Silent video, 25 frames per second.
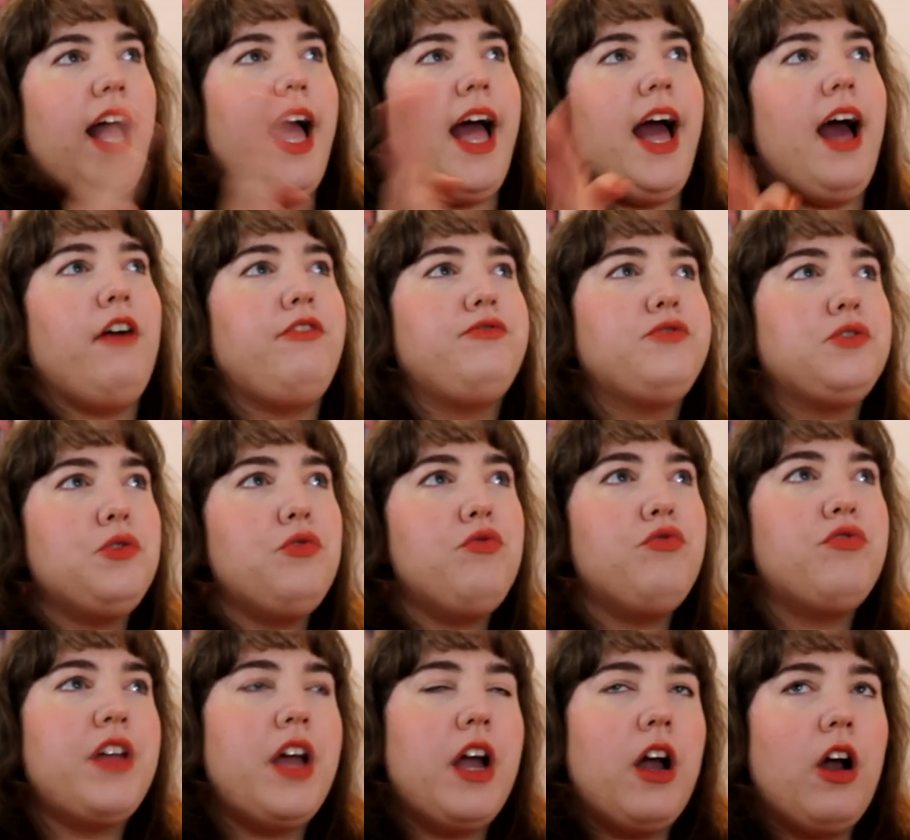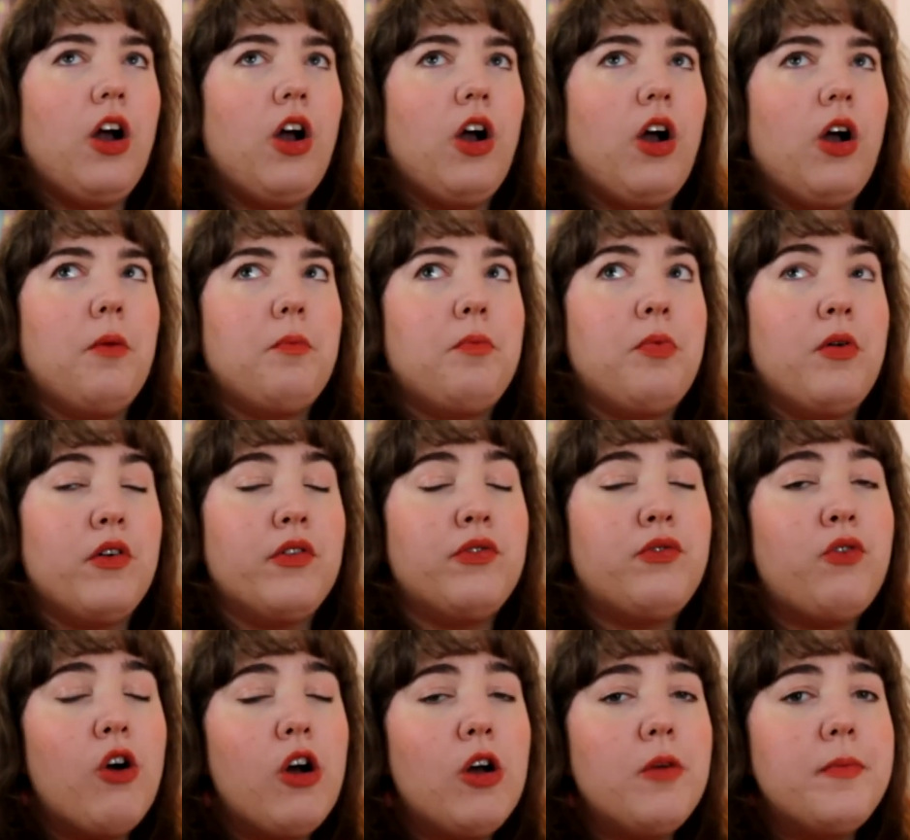after their
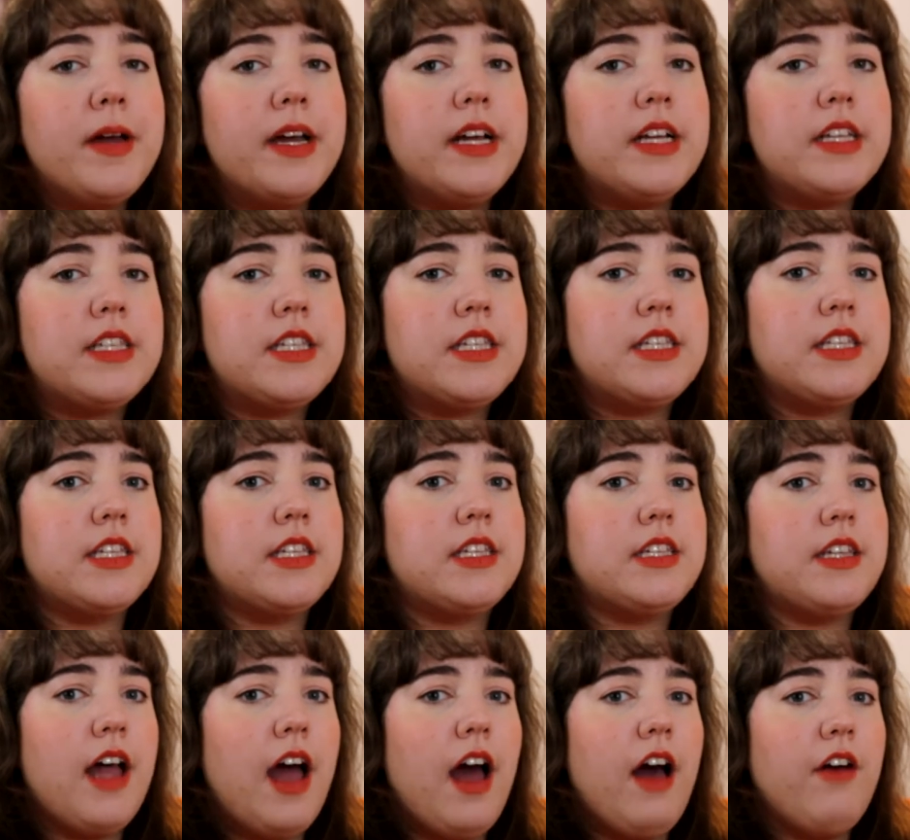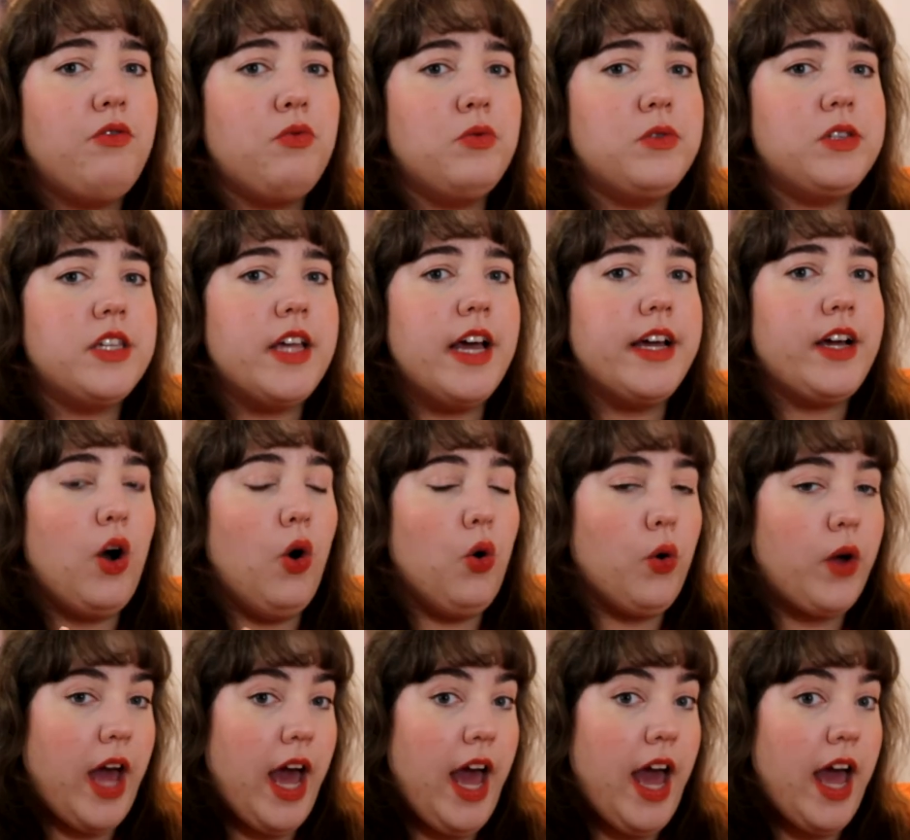performance, the staff was like,
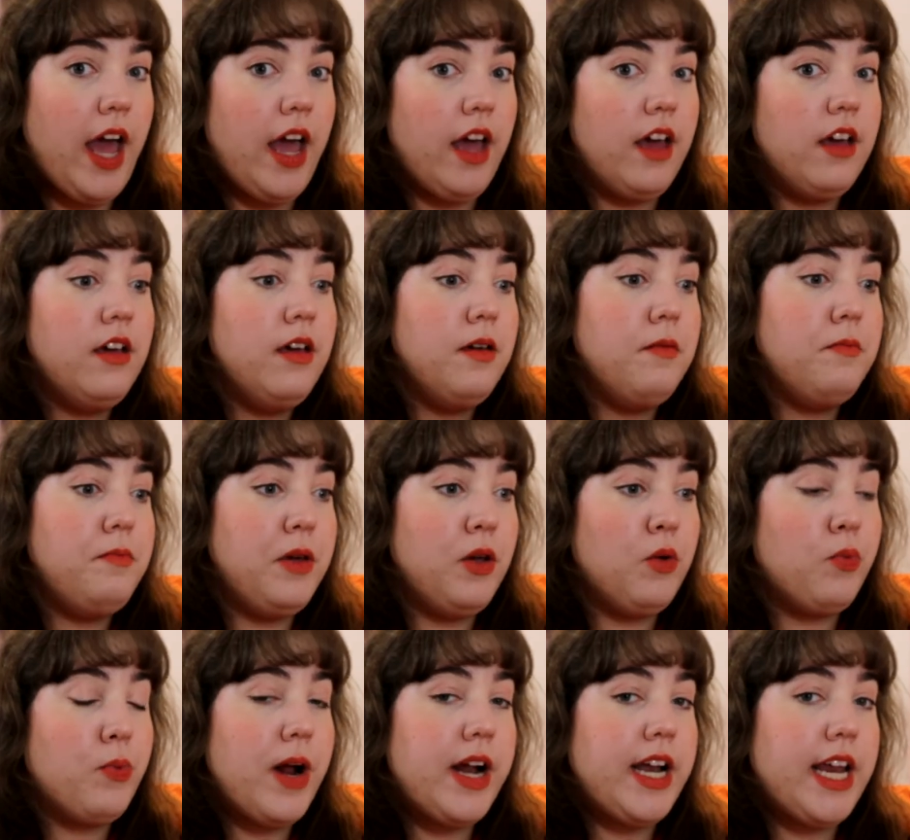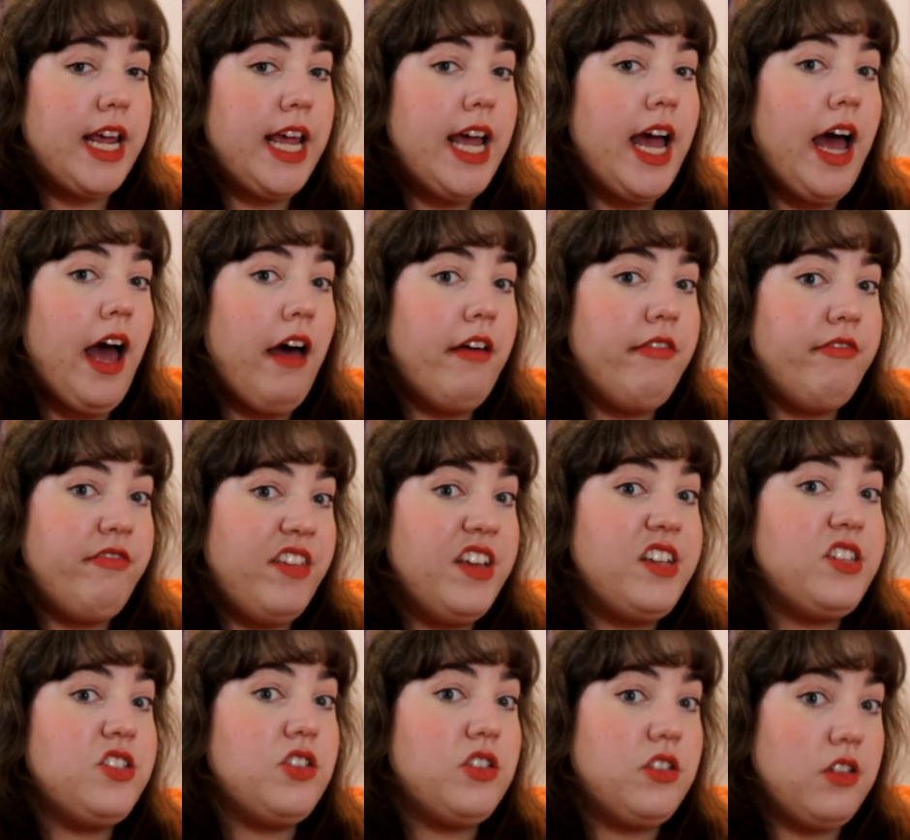okay, be ready at
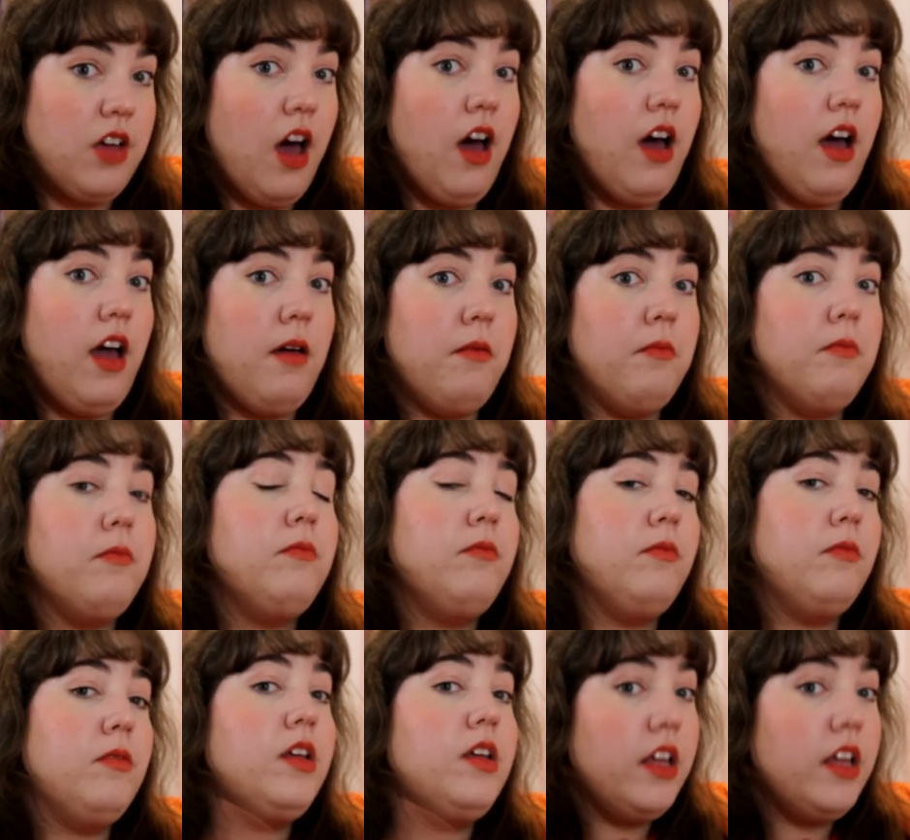this time.